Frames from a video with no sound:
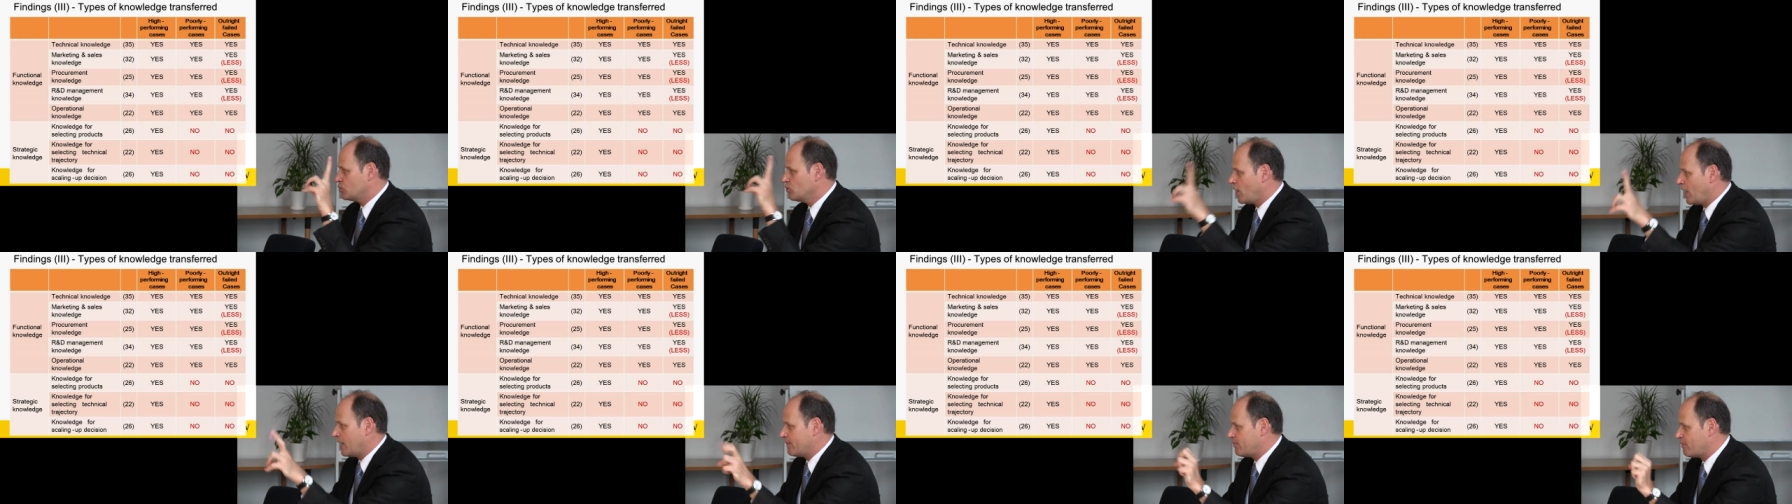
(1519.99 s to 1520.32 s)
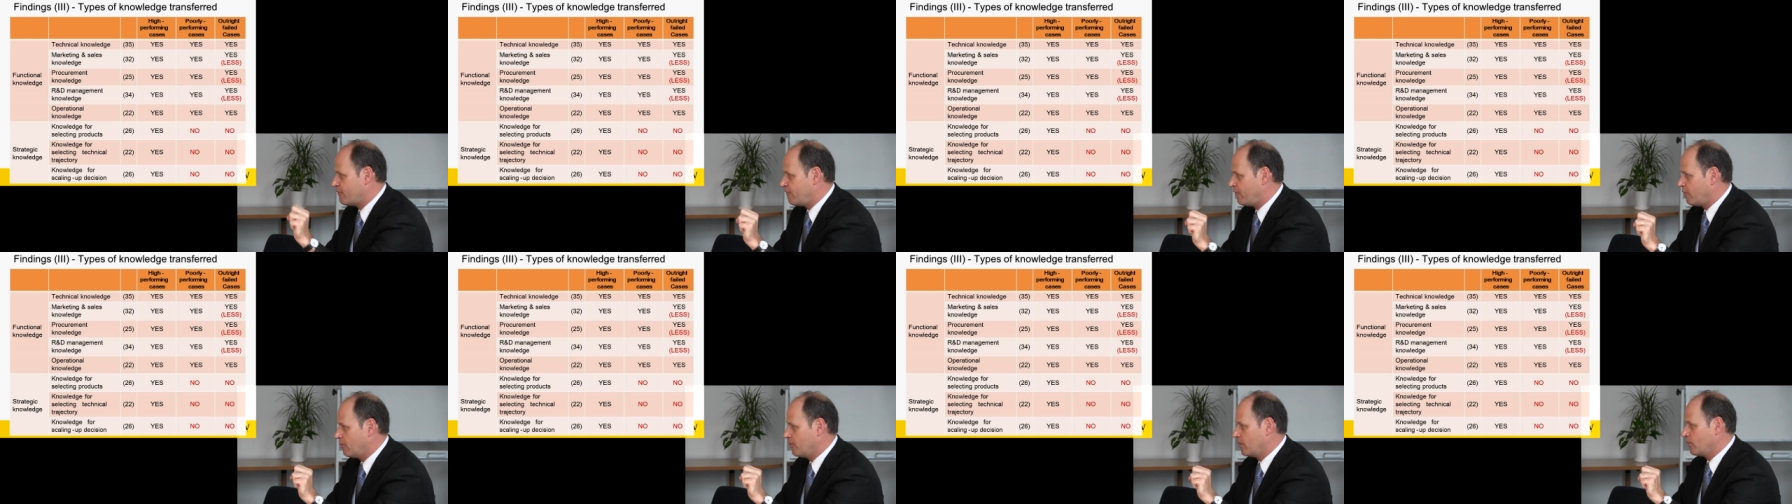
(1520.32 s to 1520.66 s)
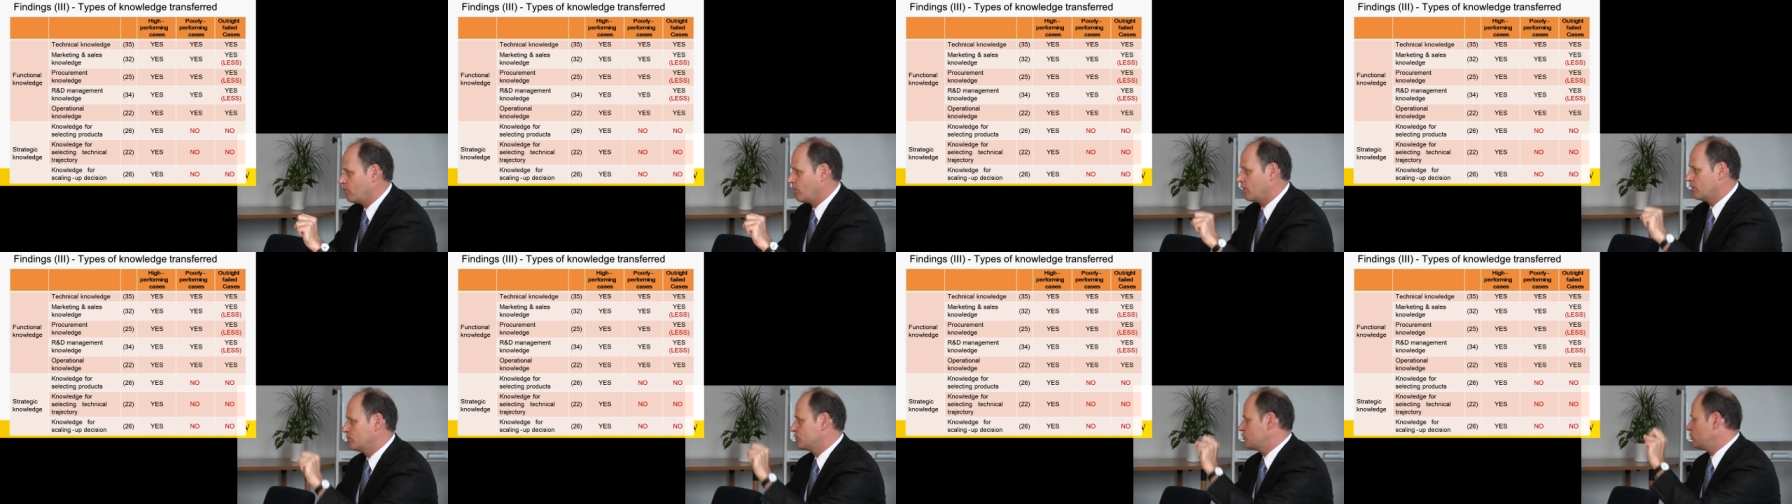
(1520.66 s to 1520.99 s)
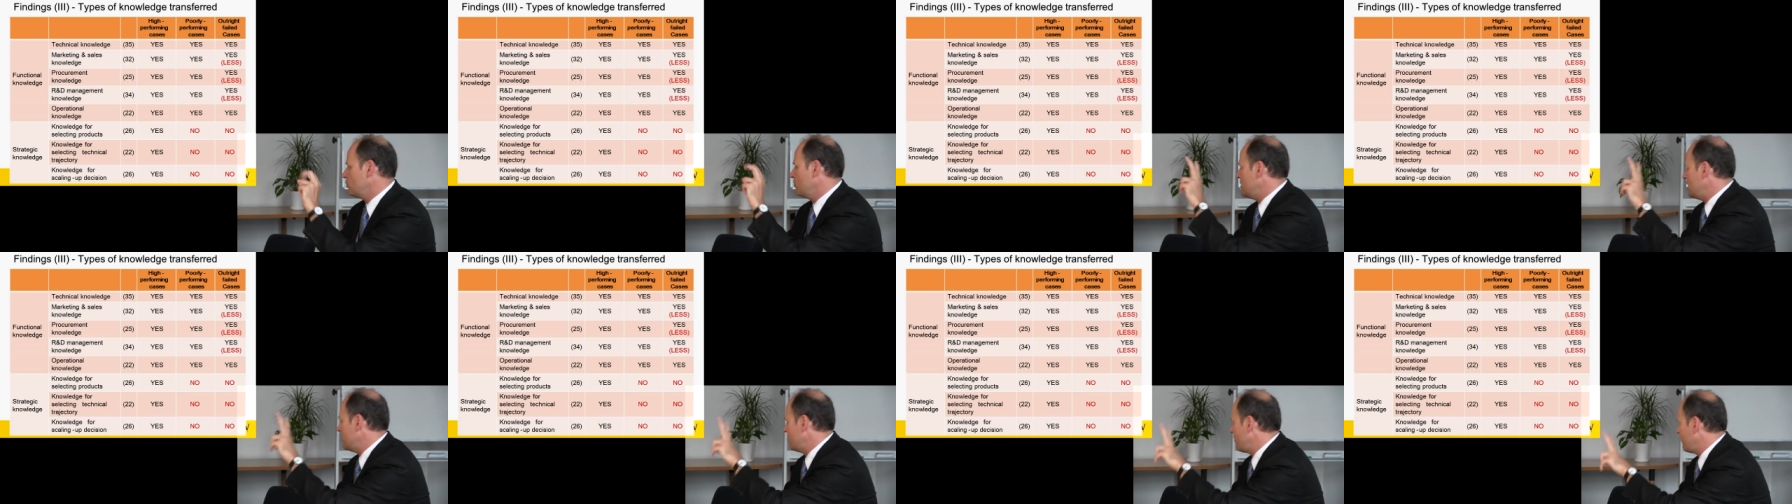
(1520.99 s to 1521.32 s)
2 high-performing one,
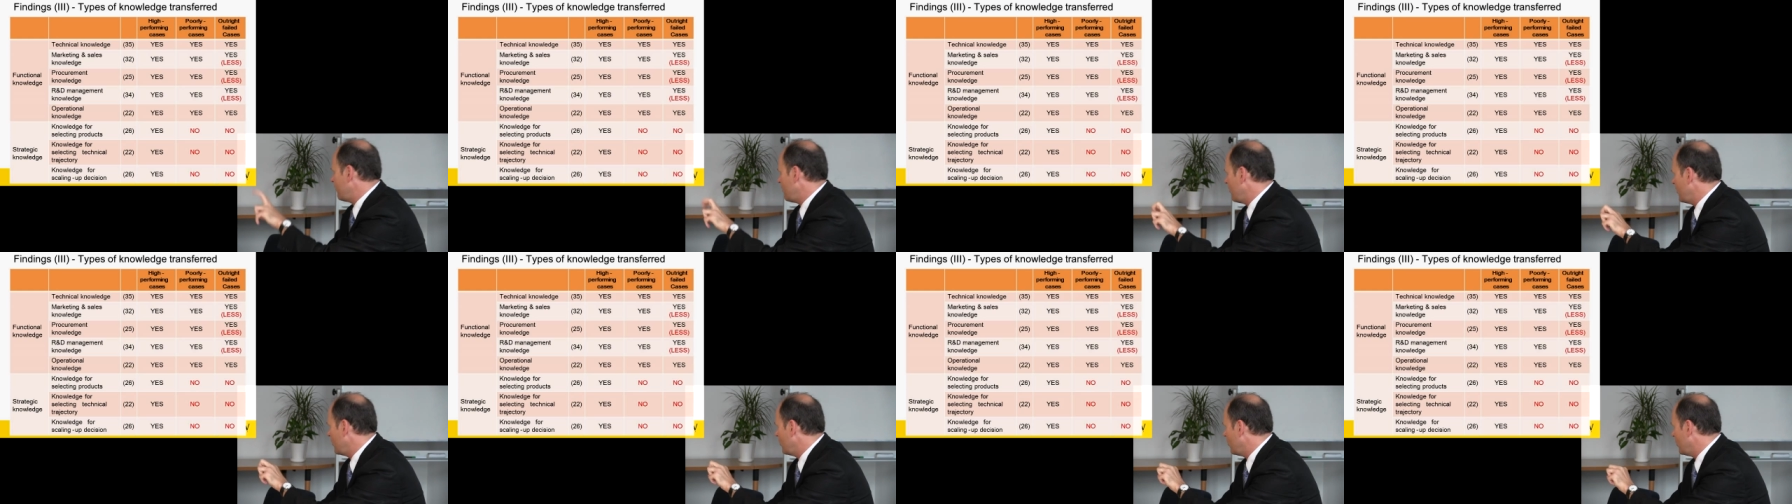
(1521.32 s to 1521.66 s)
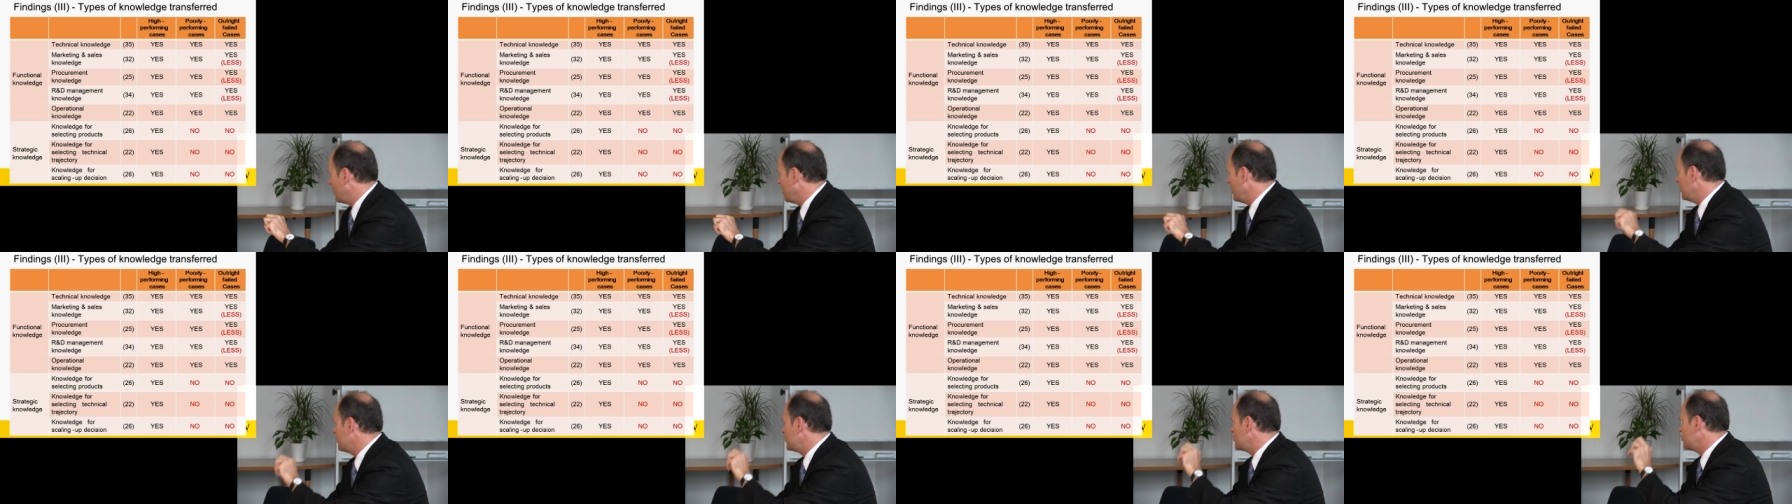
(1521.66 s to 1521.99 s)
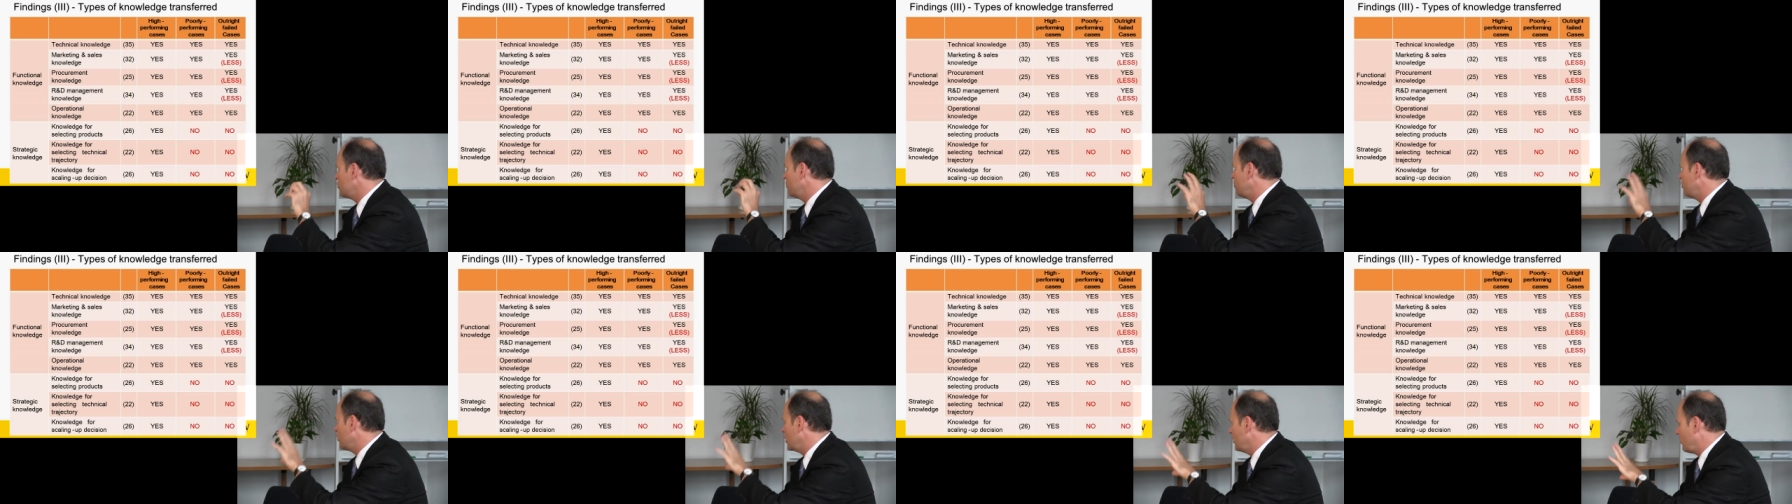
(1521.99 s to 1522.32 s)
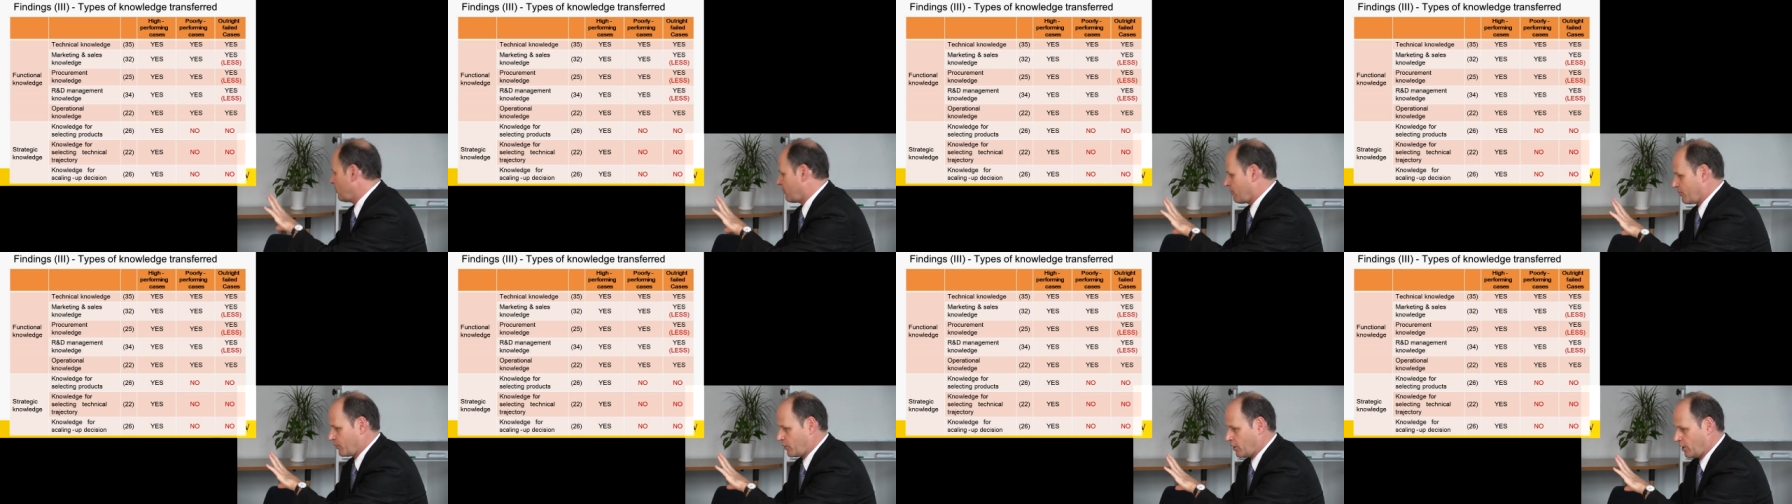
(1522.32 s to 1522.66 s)
2 medium-performing one, and 2
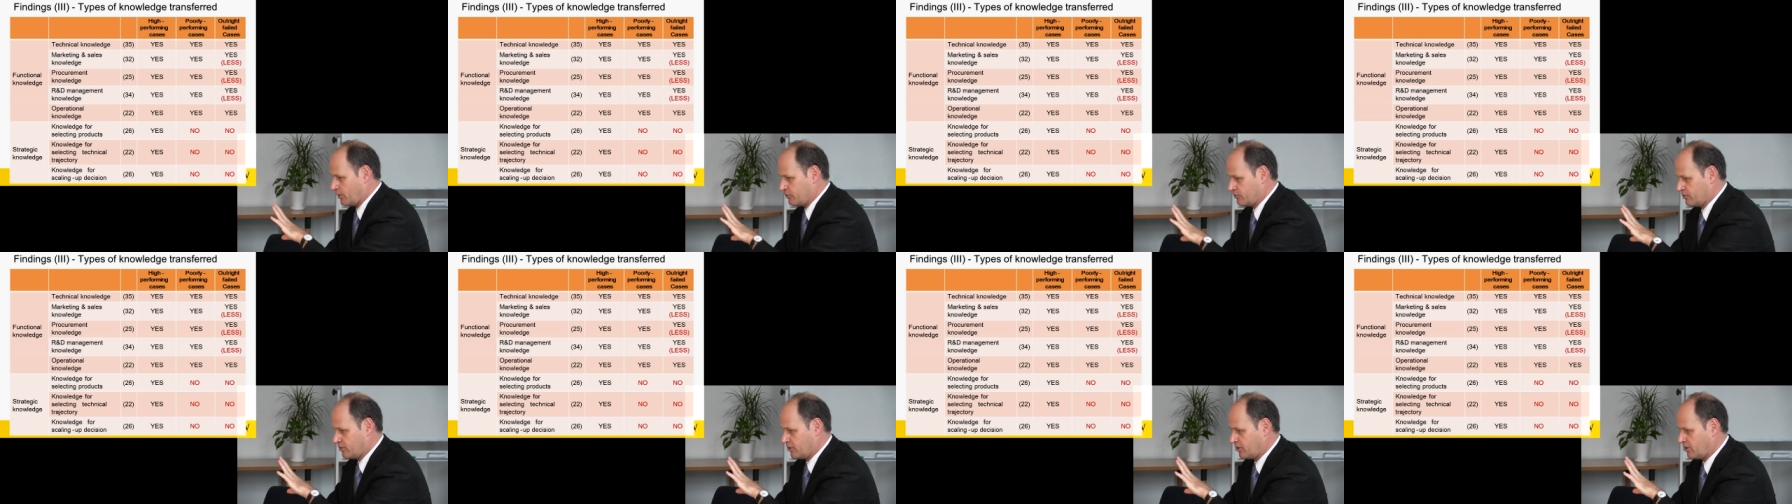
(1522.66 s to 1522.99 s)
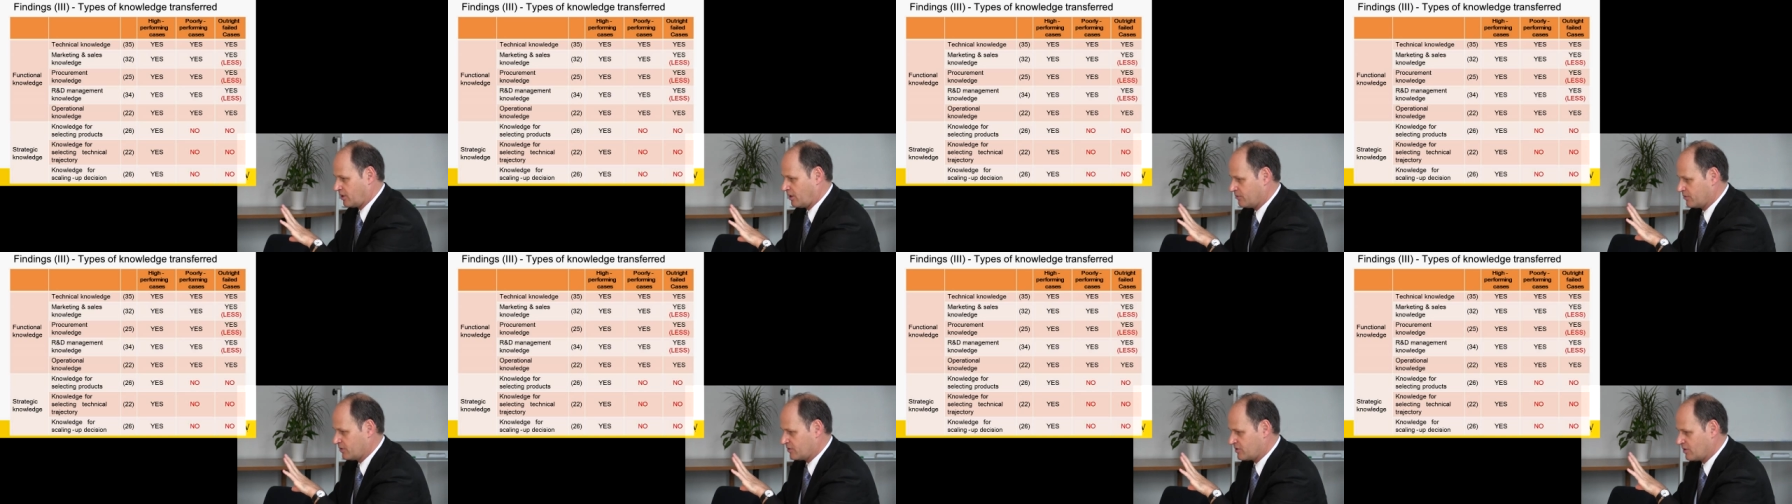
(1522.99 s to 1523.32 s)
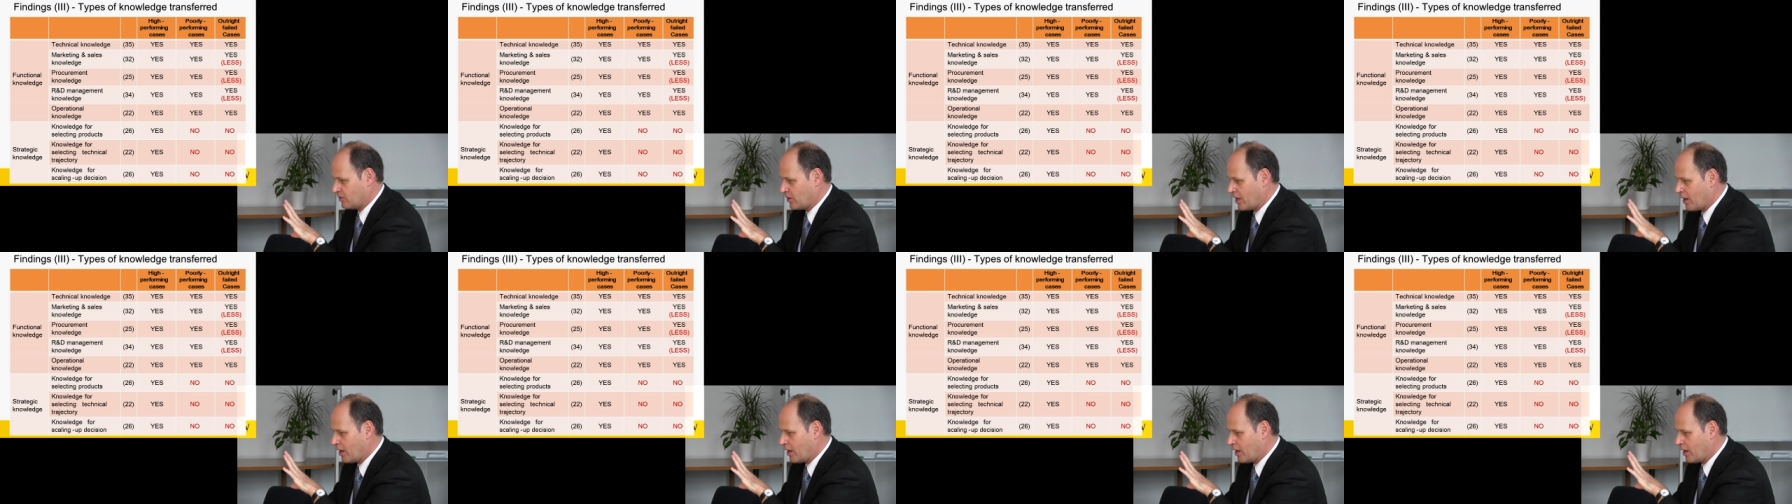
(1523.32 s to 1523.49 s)
poorly performing countries.